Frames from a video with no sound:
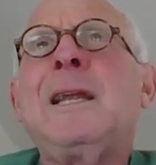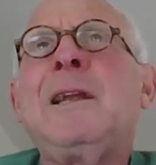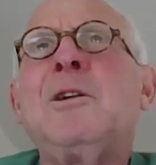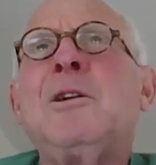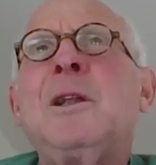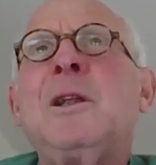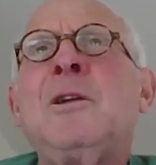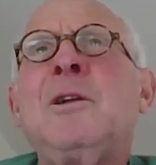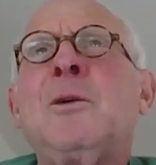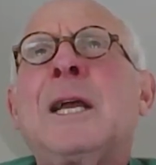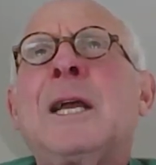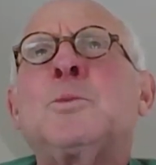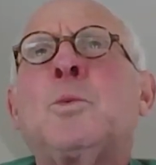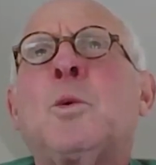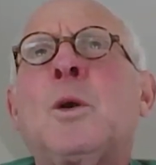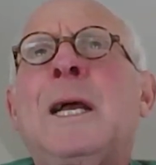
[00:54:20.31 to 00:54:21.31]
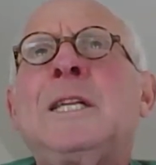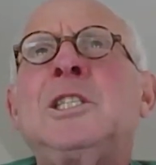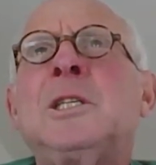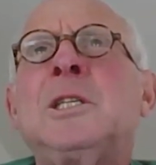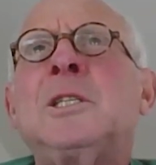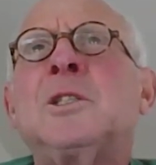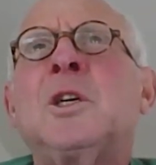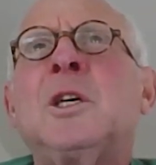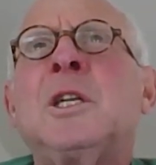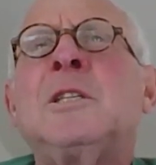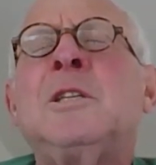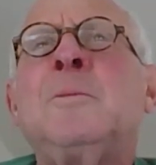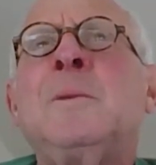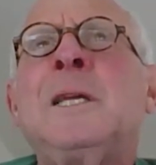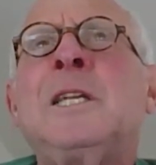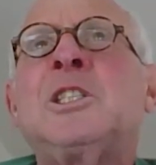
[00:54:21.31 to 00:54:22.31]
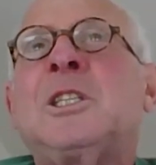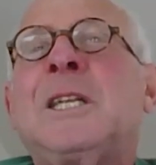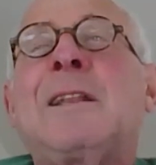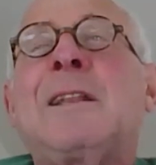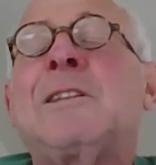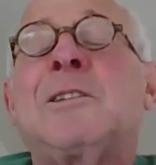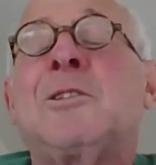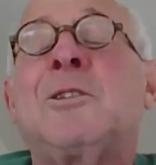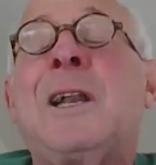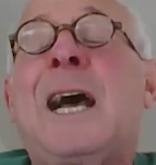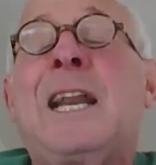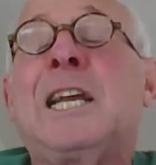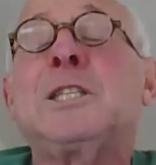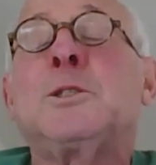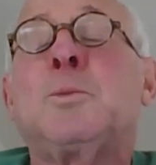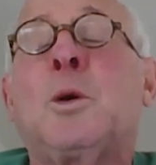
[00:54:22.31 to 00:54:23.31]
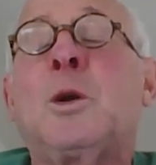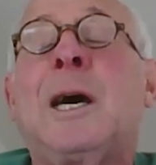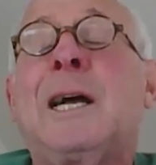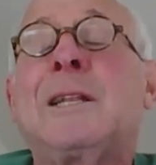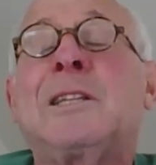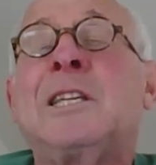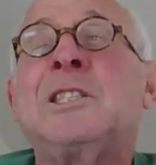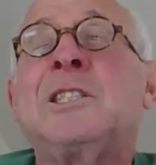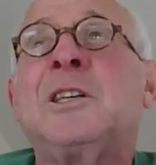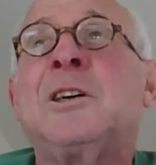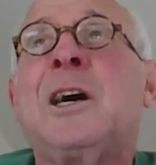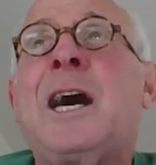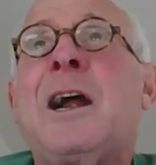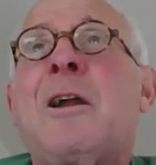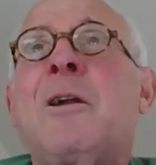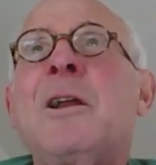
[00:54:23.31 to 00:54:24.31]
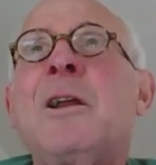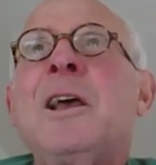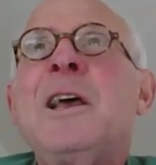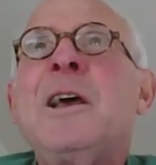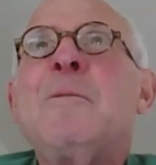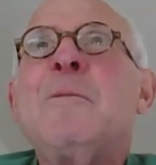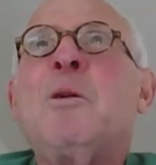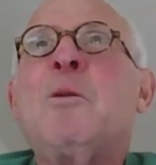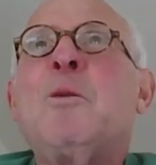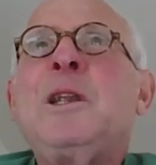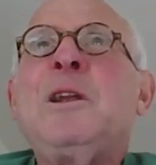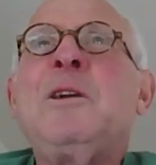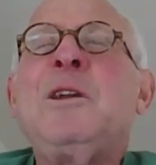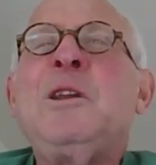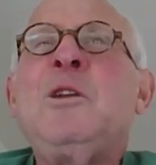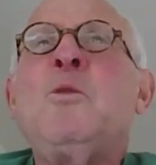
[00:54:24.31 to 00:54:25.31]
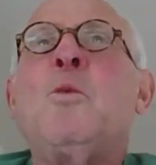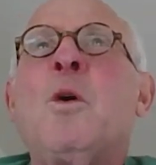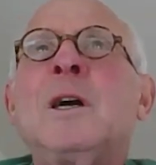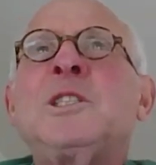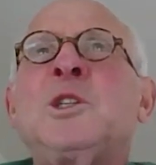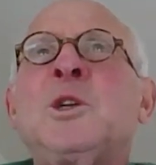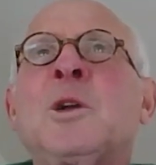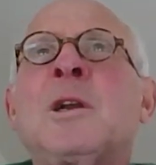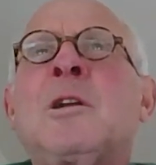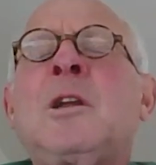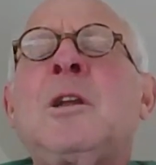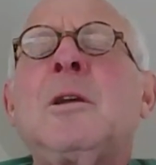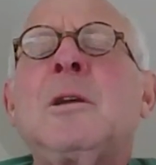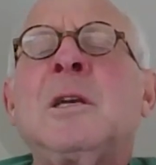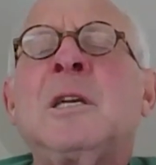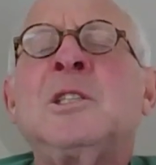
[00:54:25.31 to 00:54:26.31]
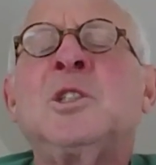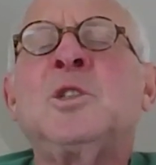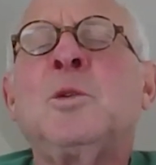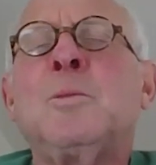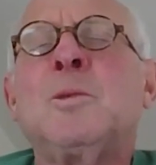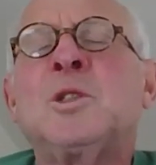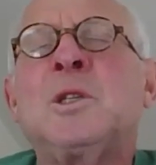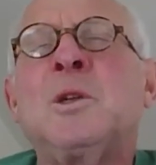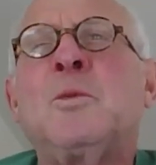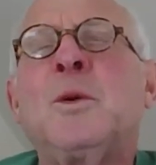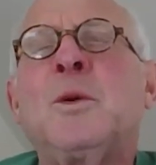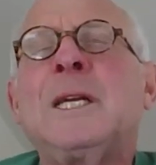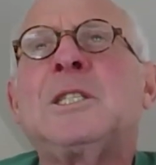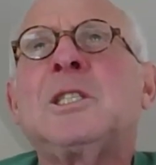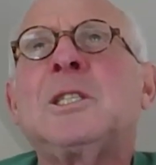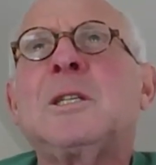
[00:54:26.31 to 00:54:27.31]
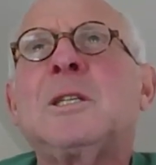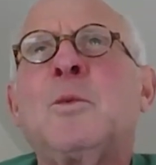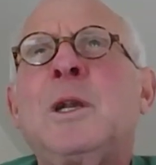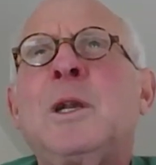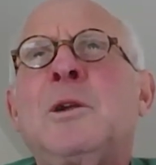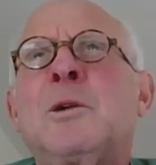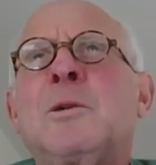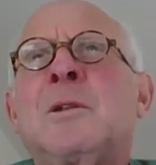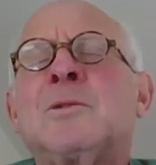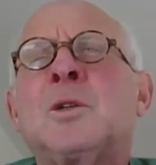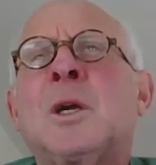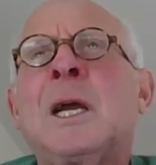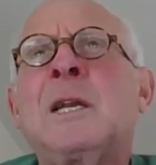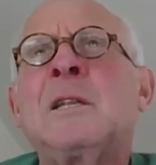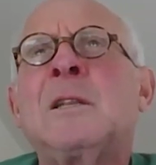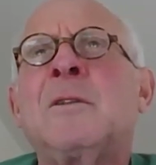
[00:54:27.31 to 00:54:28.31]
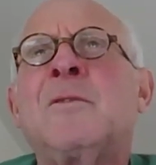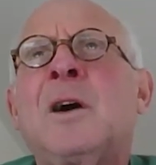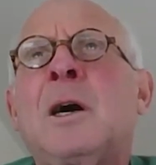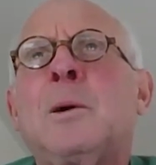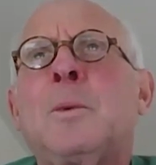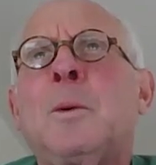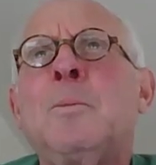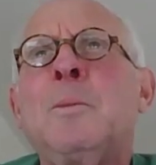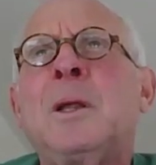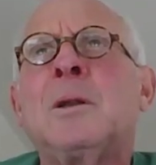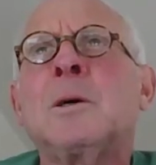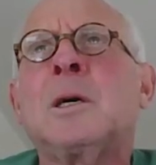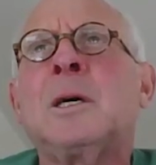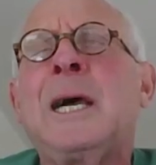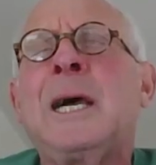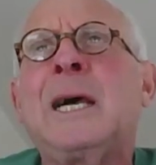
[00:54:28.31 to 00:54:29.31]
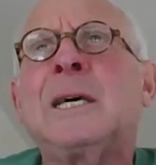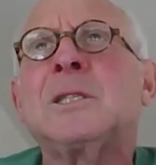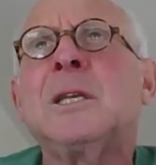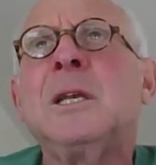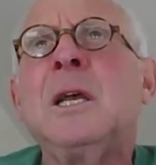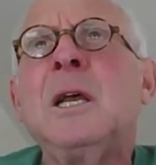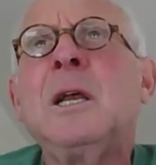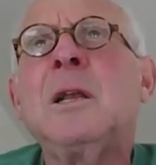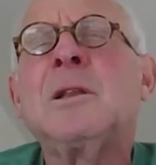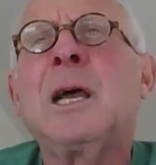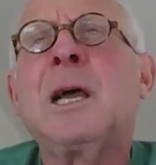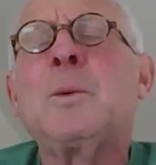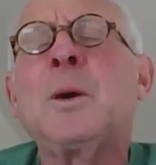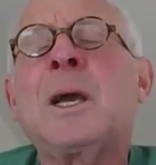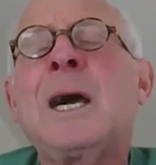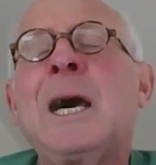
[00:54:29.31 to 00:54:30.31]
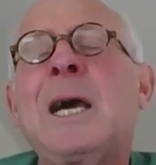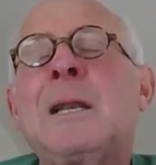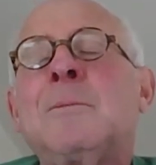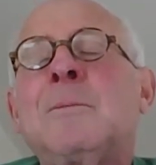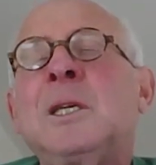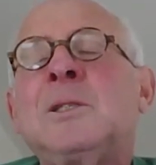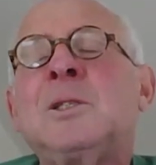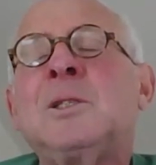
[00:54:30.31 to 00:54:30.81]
Your export engine is going to diminish. Not that they're not exporting a lot, they still are. But when you want your consumers enriched, when you're trying to develop a middle class type economy.